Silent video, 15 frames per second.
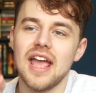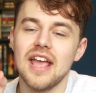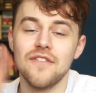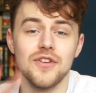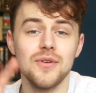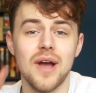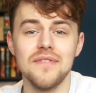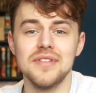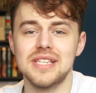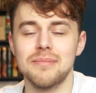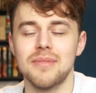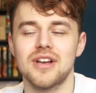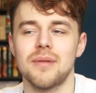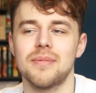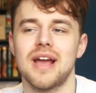if you haven't seen
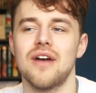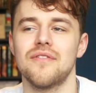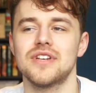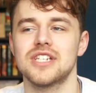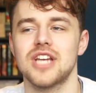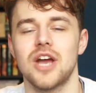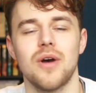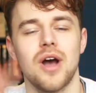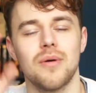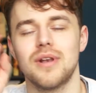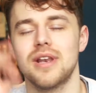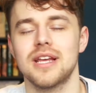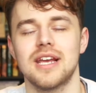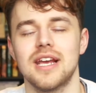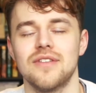my coming out video, I
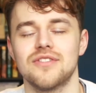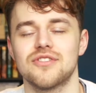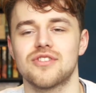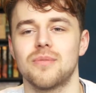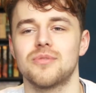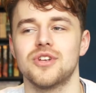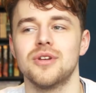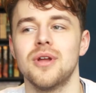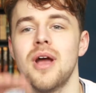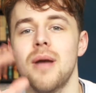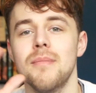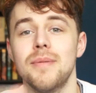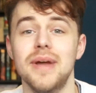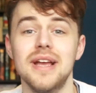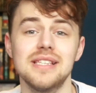will link it in the description.
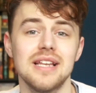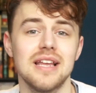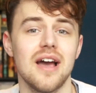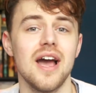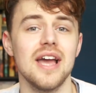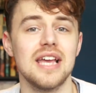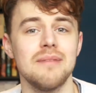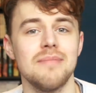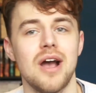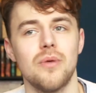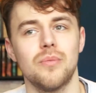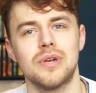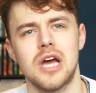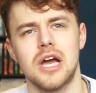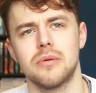But basically, I came
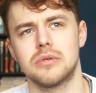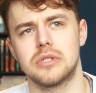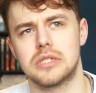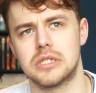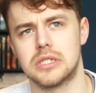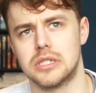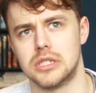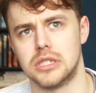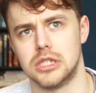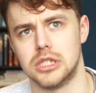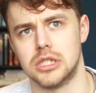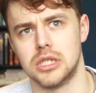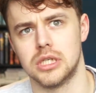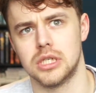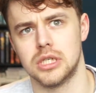out when I was
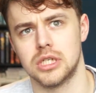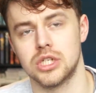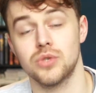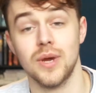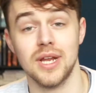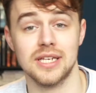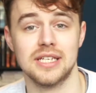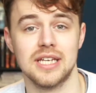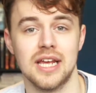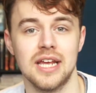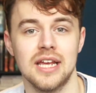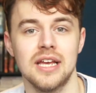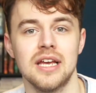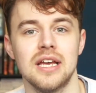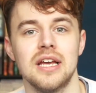
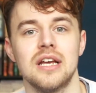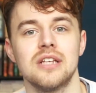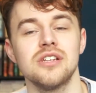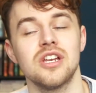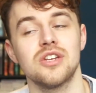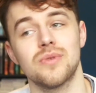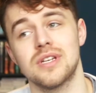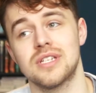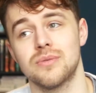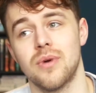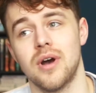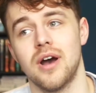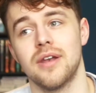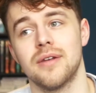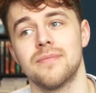20, turning
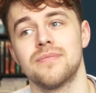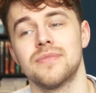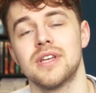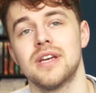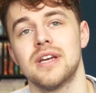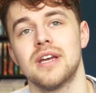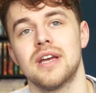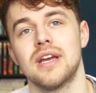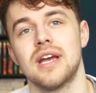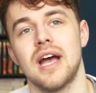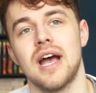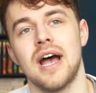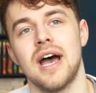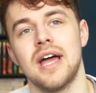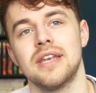21,
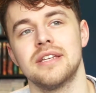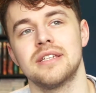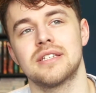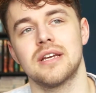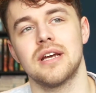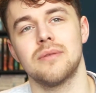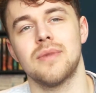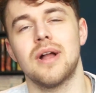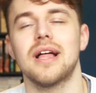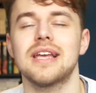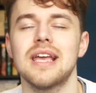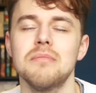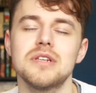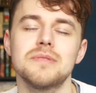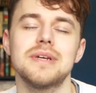and, well, I
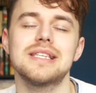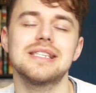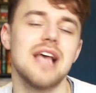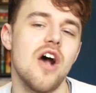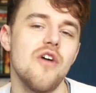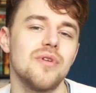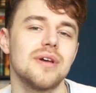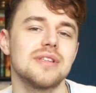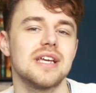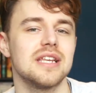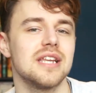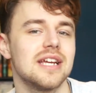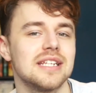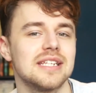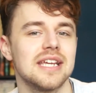came out to myself when I was like
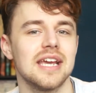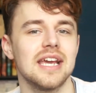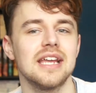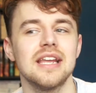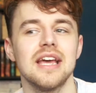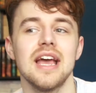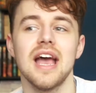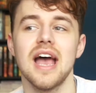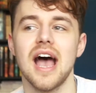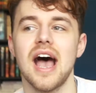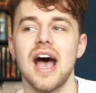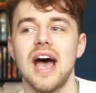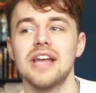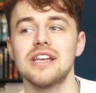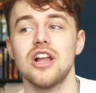19,
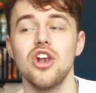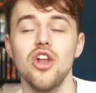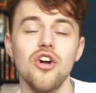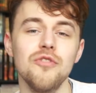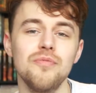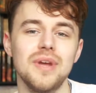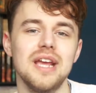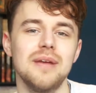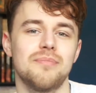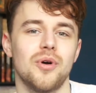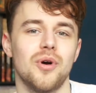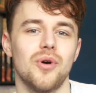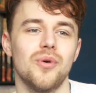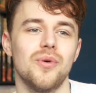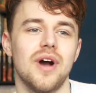and a lot of
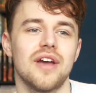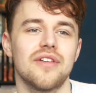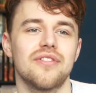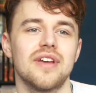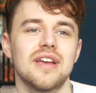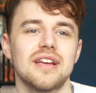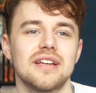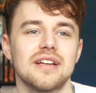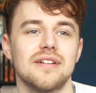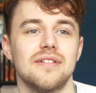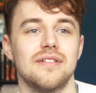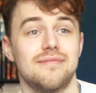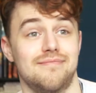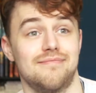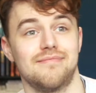people, I think,
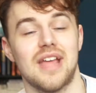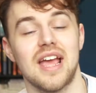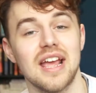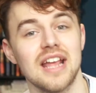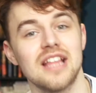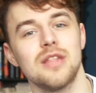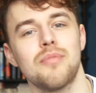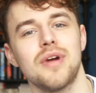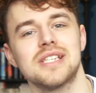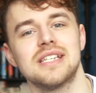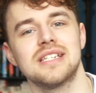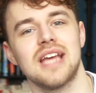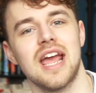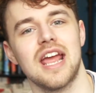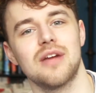in the
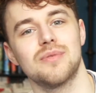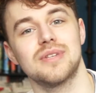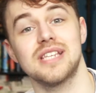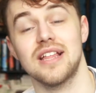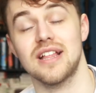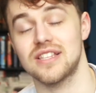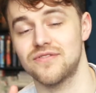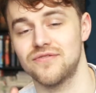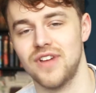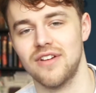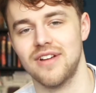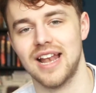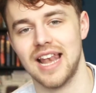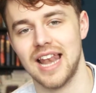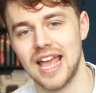present day, would say that's
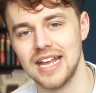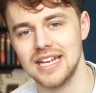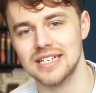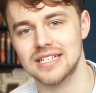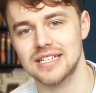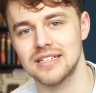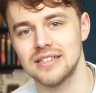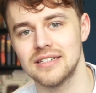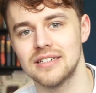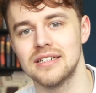very late,